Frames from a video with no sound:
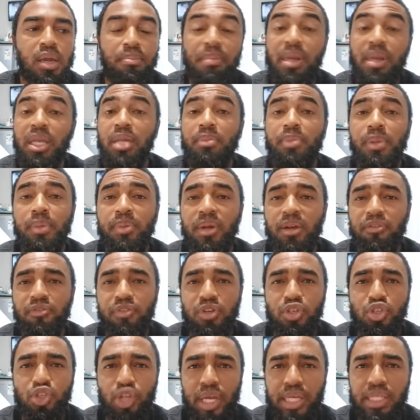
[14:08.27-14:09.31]
Many people are
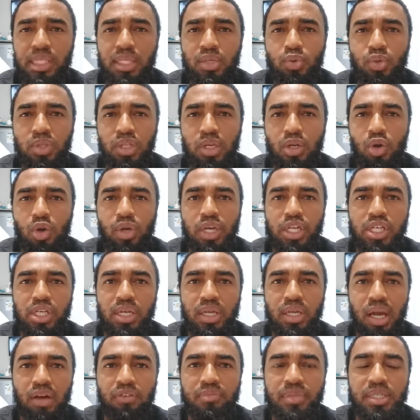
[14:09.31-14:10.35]
frustrated with the
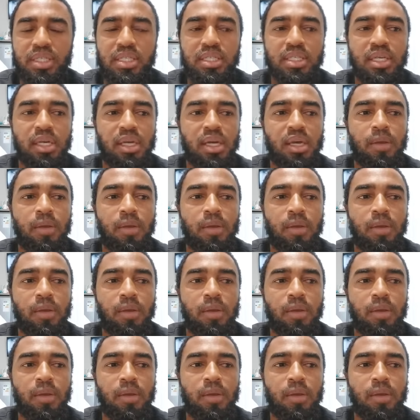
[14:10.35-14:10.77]
coalition governments.